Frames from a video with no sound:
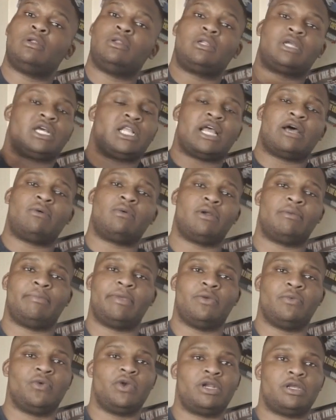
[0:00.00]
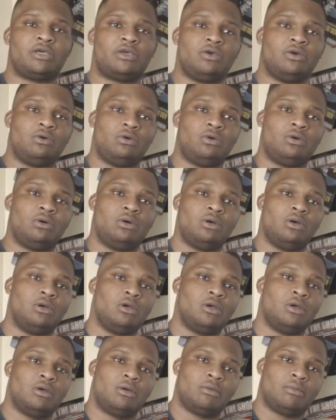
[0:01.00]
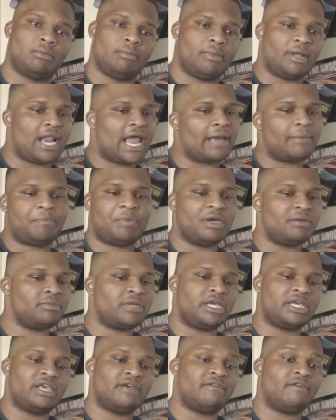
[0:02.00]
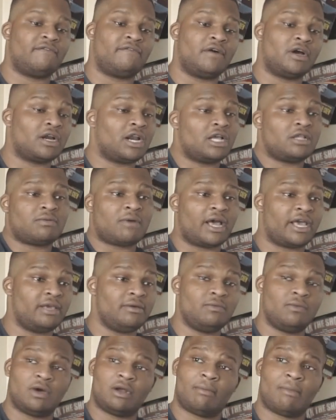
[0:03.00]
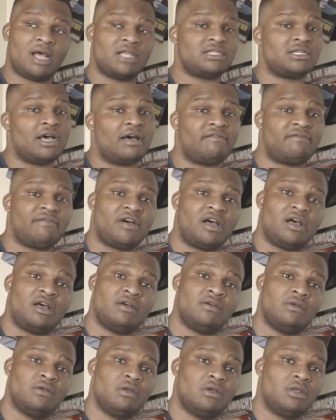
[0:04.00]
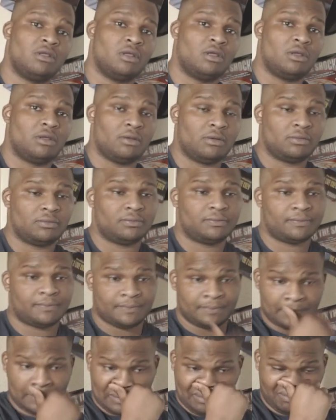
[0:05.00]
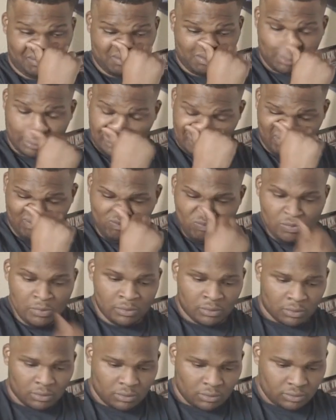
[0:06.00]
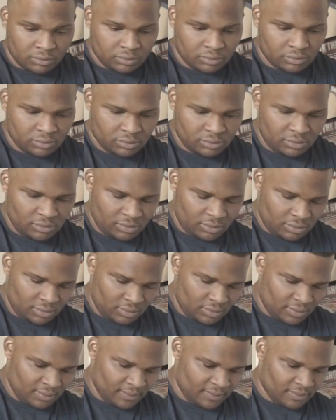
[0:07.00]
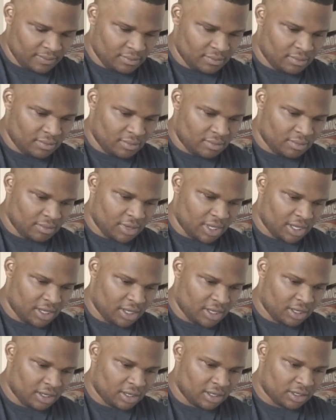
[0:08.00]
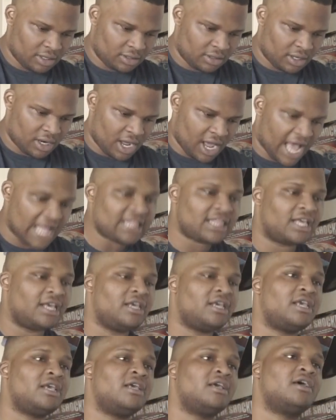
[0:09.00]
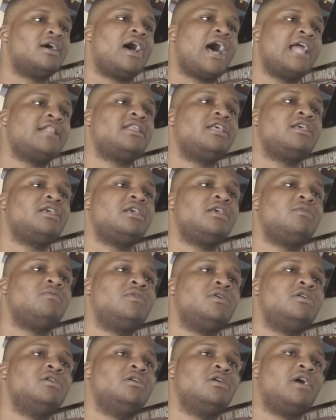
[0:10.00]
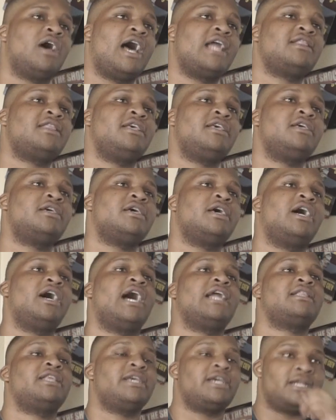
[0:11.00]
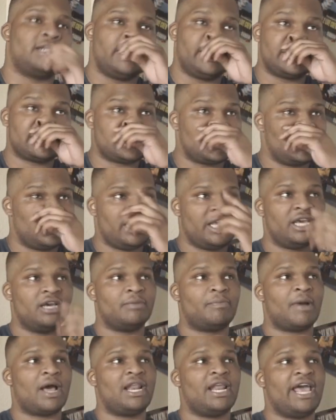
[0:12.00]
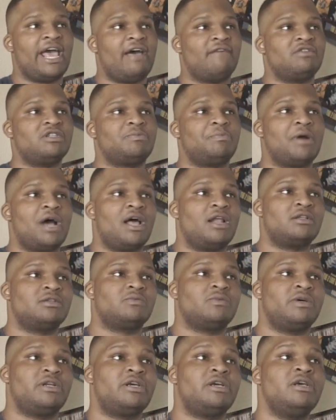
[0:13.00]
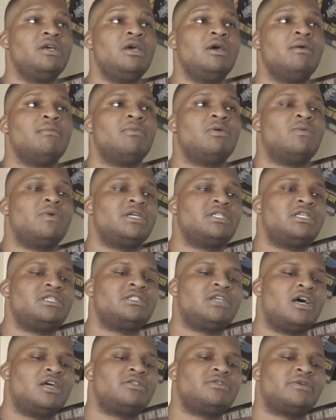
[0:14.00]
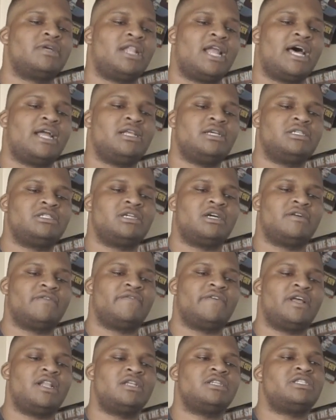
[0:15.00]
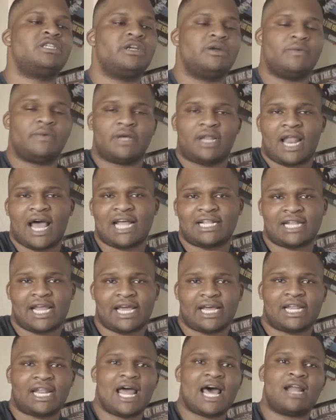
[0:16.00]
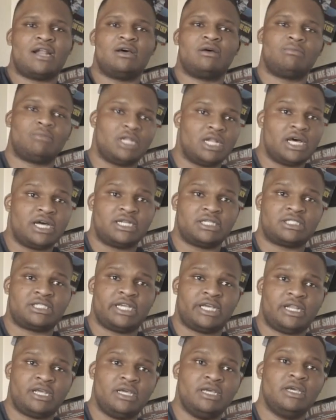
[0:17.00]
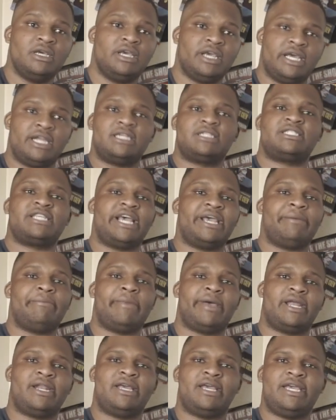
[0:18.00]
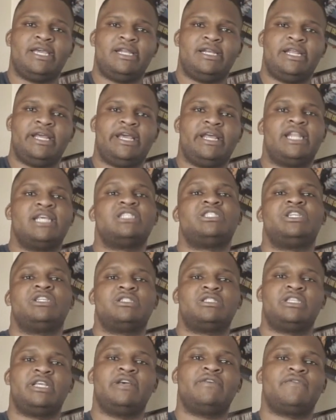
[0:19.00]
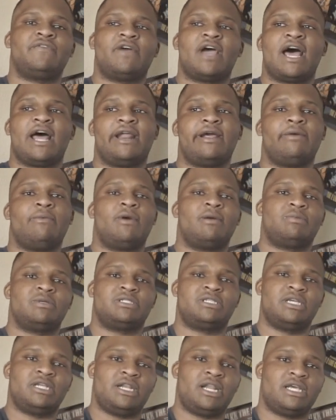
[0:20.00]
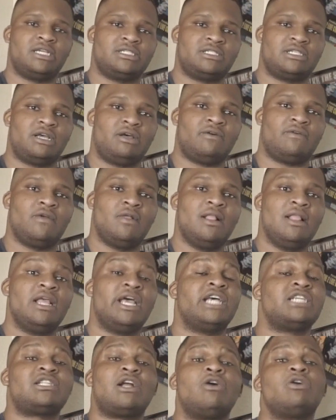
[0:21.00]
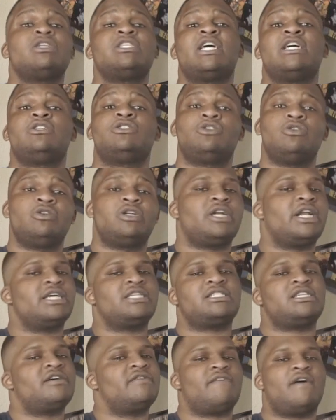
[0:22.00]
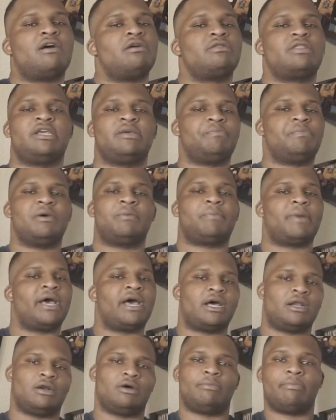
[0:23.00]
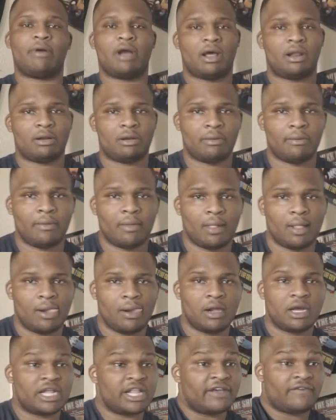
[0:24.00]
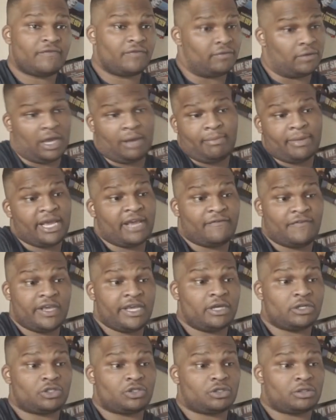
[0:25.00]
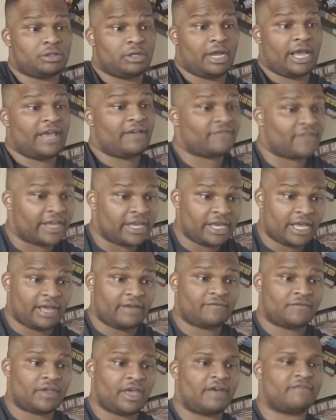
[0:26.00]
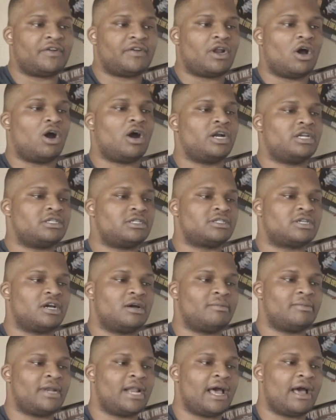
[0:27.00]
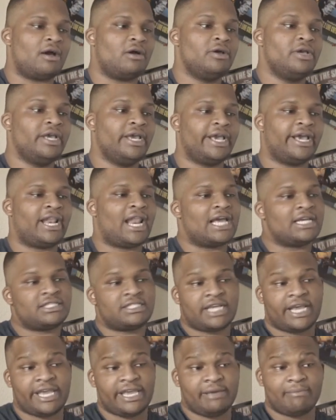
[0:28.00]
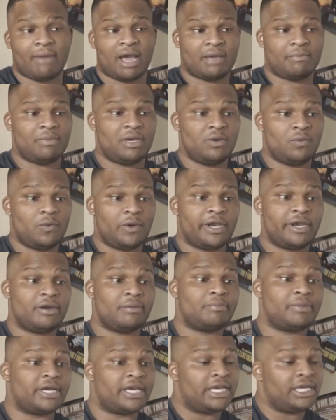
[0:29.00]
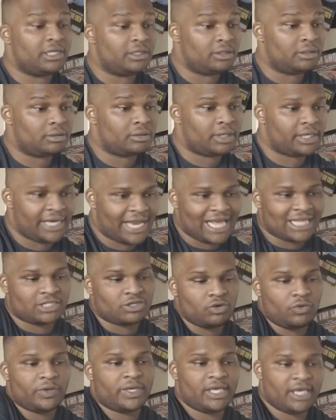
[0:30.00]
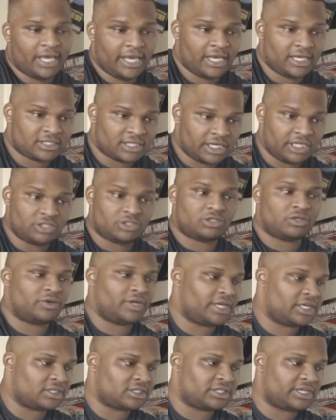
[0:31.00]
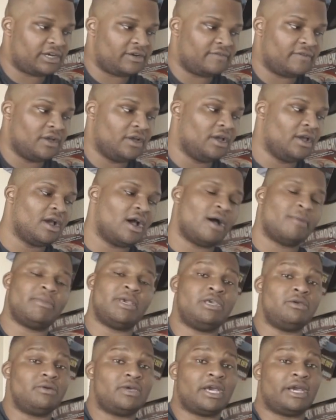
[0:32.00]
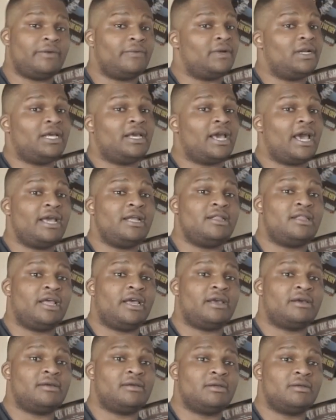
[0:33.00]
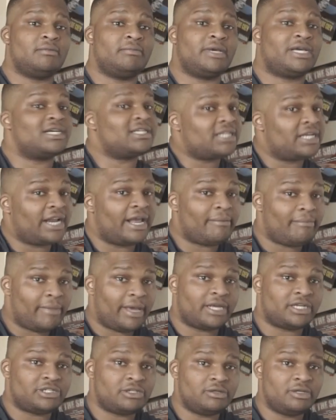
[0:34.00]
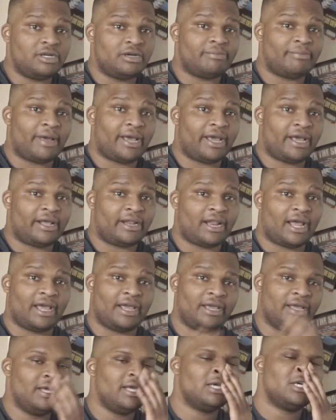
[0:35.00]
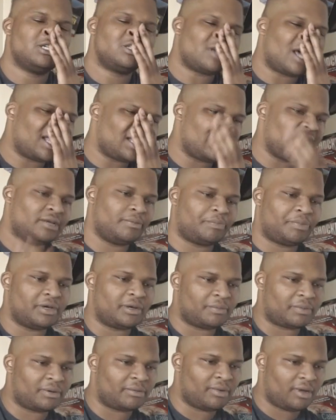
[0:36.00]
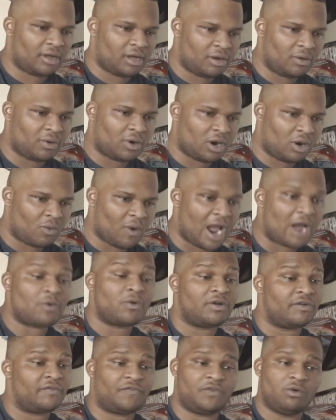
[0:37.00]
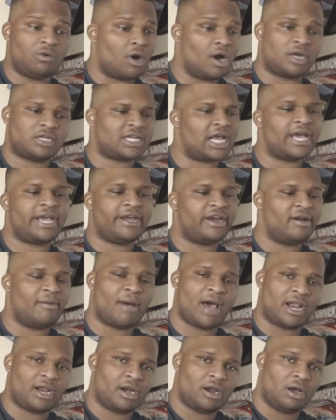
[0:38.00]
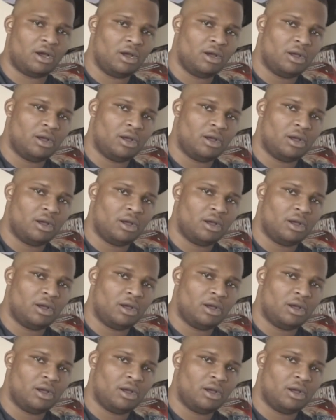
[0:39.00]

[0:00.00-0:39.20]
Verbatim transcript: Because they don't want to be ridiculed, right? But like Pimp didn't give a fuck. That's why he one of my top five. Yeah, Pimp C man, you think he'll pull uh, today's Texas rap game? Man, I think I think he would. I think okay. I think initially he'll probably have his problems with it, but once he talks to a lot of these young fellas, he'll realize like a lot of them love the city mm-hmm. in the mm-hmm. same manner he did. It's just different how they represent themselves. As long as they true to themselves, I don't think Pippa had no problem. Man, I mean, if, he, if they if, an artist is coming out and like say he might be weird, but he that's who he is and he's true to himself. I mean, you can't really hate that because then that makes you look bad. Like, mm-hmm. so I think Pimp a, a, a, rock with a few artists. Not everybody though.